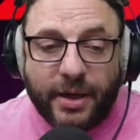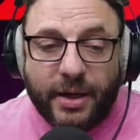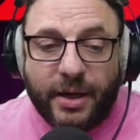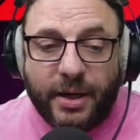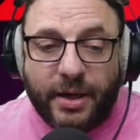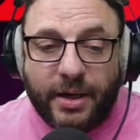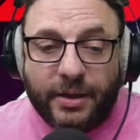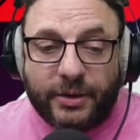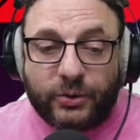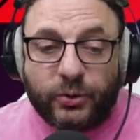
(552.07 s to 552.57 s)

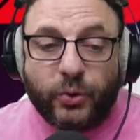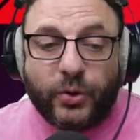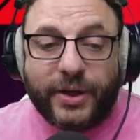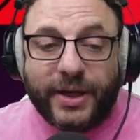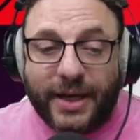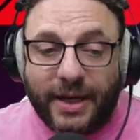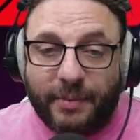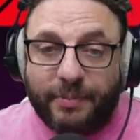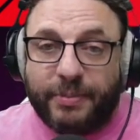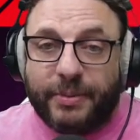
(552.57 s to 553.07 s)
to
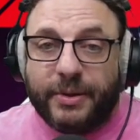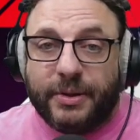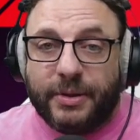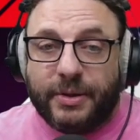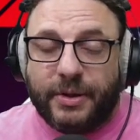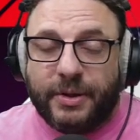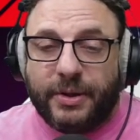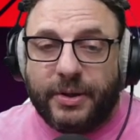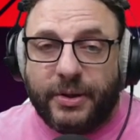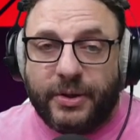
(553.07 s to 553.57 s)
help
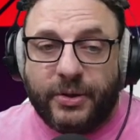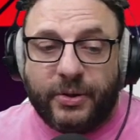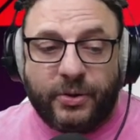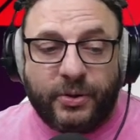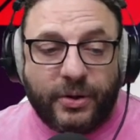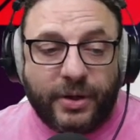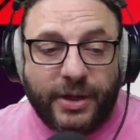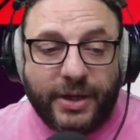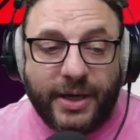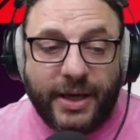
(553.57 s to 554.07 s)

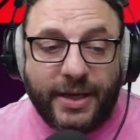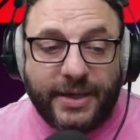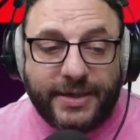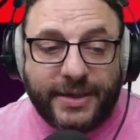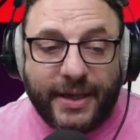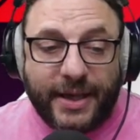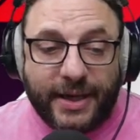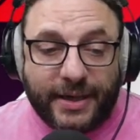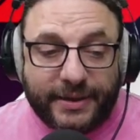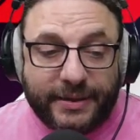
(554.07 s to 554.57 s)
your race
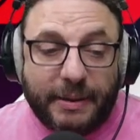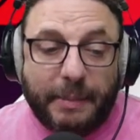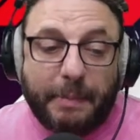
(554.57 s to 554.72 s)
start.